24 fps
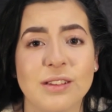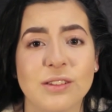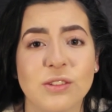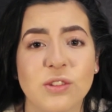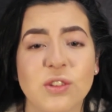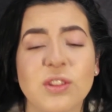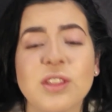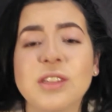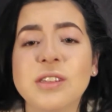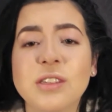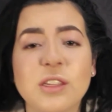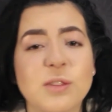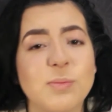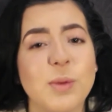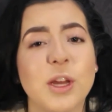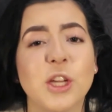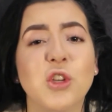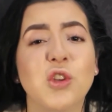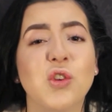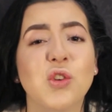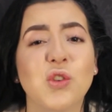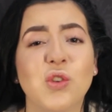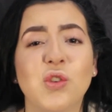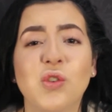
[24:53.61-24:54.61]
So this is
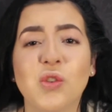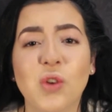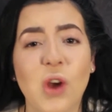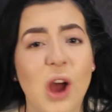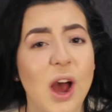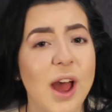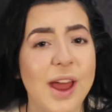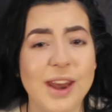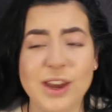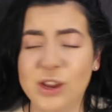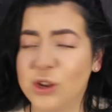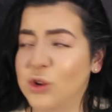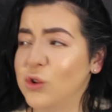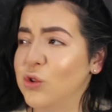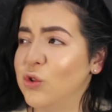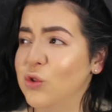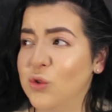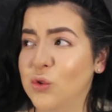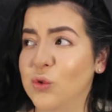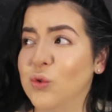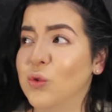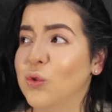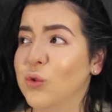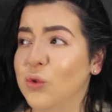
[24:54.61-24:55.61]
my tried and
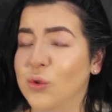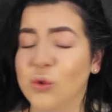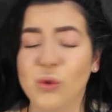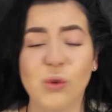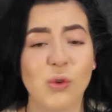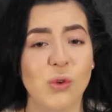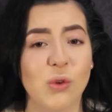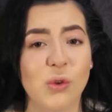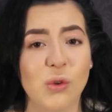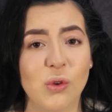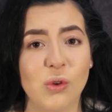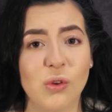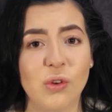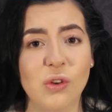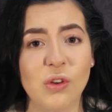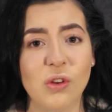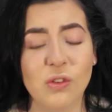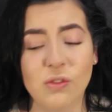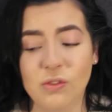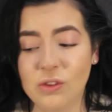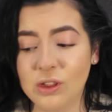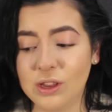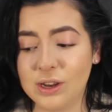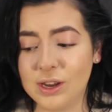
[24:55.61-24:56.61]
true
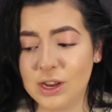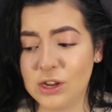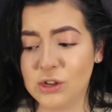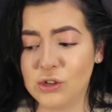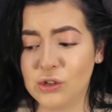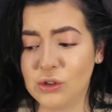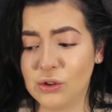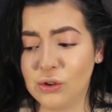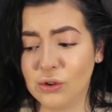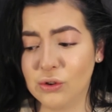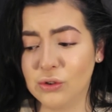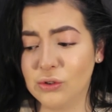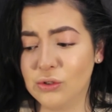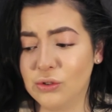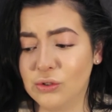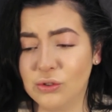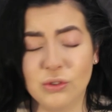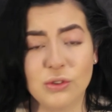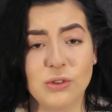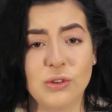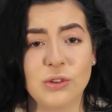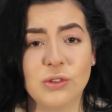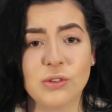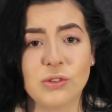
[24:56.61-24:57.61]
foundation go-to.